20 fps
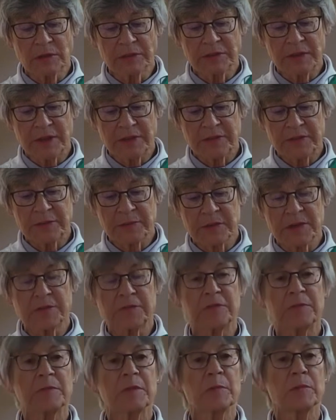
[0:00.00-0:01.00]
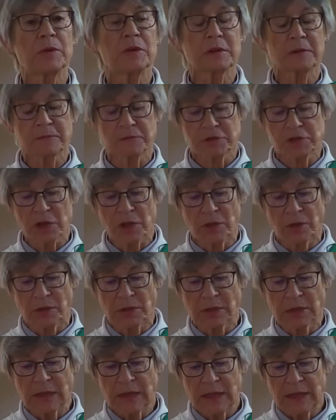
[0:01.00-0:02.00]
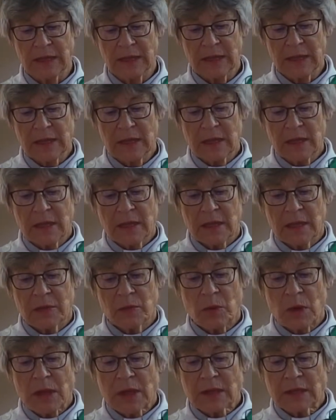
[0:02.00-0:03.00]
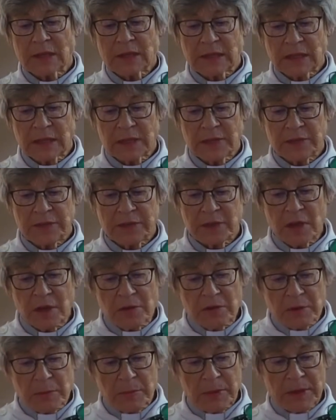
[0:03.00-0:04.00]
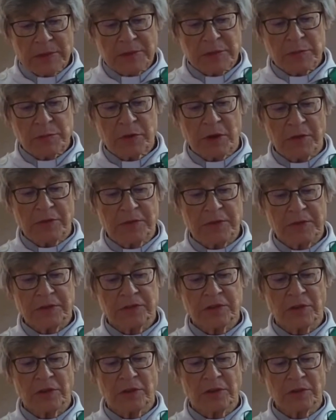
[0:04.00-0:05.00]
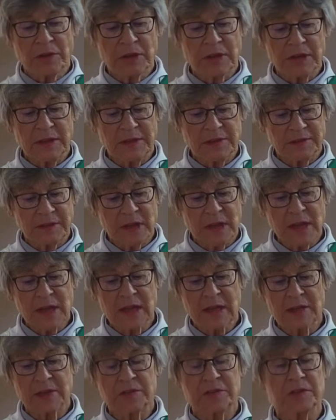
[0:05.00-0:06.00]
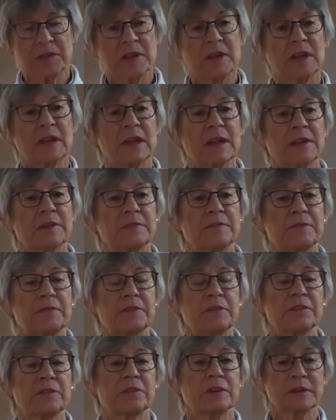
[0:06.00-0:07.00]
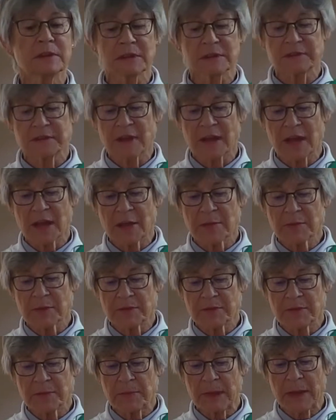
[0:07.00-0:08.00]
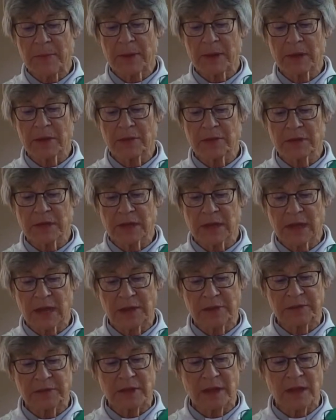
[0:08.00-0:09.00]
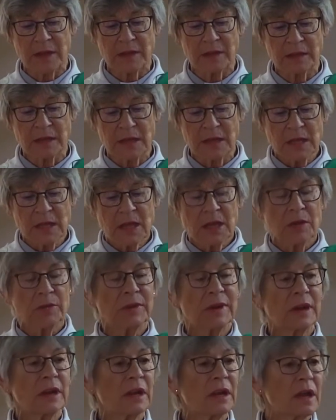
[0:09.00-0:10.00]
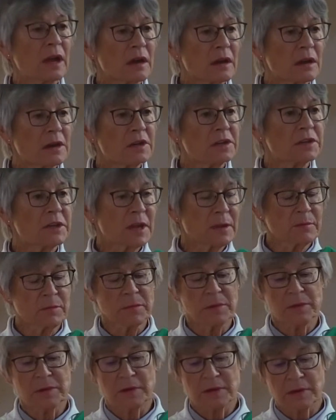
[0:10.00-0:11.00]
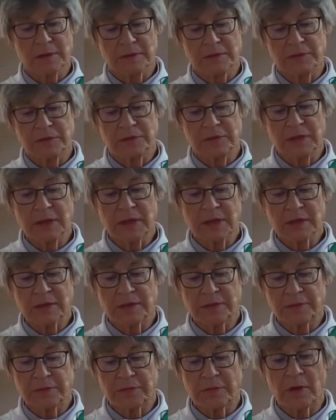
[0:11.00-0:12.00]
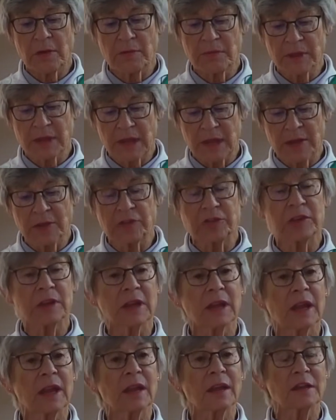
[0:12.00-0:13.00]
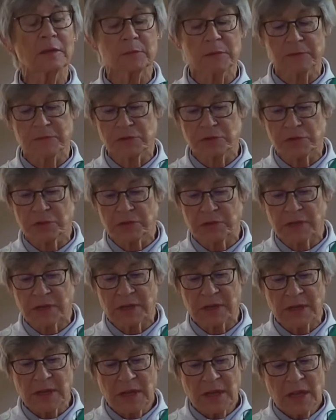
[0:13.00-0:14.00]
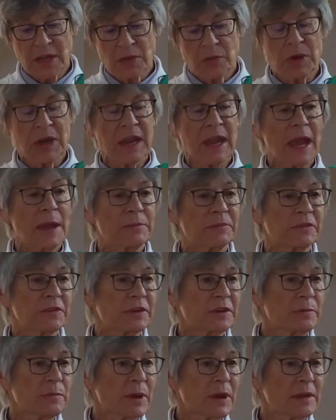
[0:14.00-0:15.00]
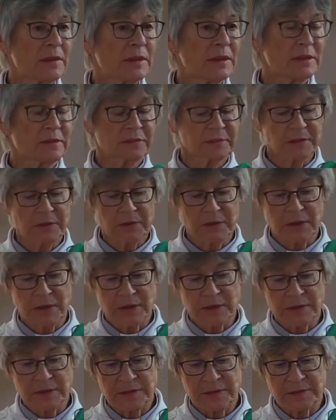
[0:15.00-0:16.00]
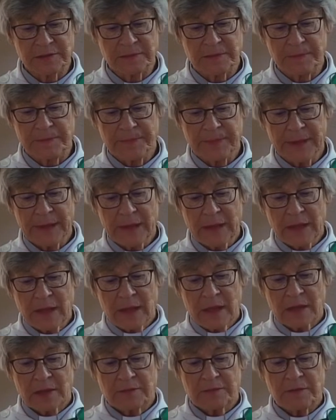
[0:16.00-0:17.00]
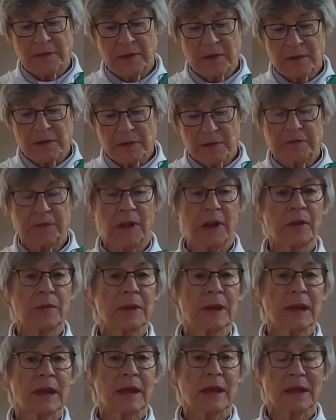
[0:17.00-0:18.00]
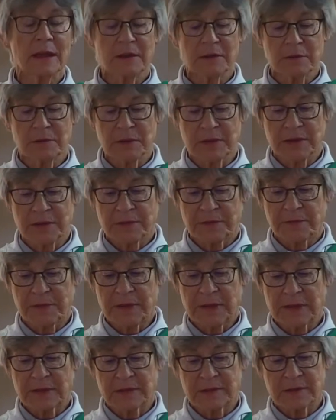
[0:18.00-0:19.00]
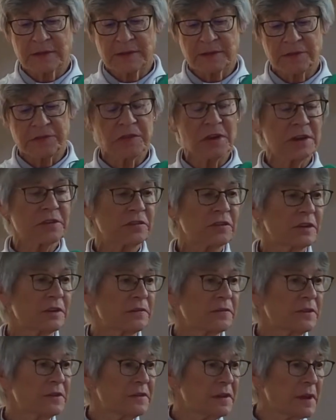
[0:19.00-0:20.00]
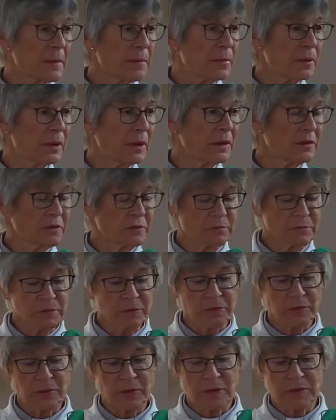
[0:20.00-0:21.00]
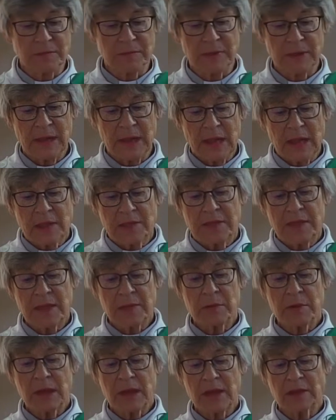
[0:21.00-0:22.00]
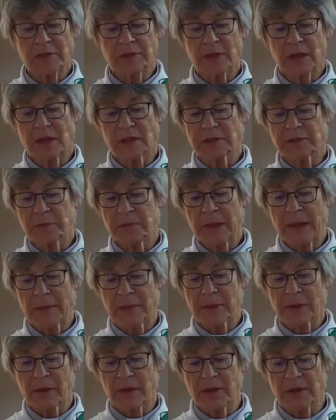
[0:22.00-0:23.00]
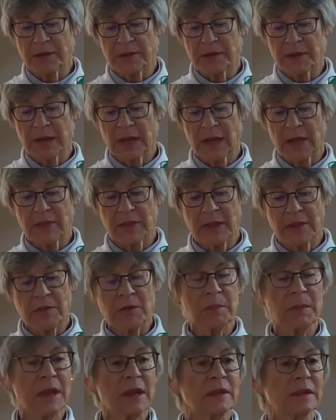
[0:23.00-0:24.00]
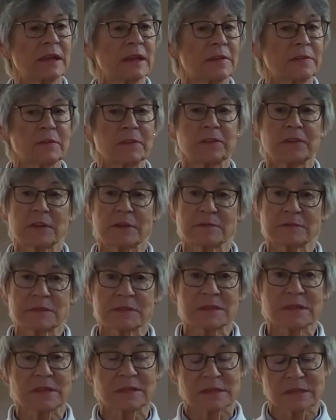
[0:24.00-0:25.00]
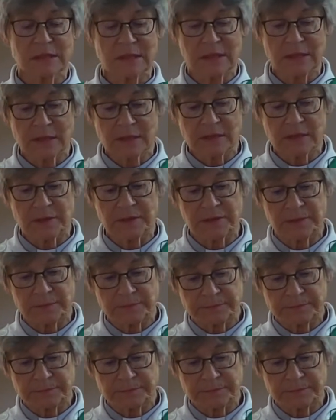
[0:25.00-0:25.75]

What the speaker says: Testament, from the book of Joel. And while little is known about the prophet Joel, he's likely to have lived during the time of the Babylonian exile, when a large number of Judeans from the ancient kingdom of Judah were captured by the Assyrians. And following a harrowing defeat and destruction of the temple in Jerusalem, they were exiled to Babylon, and they remained there for some 60 years.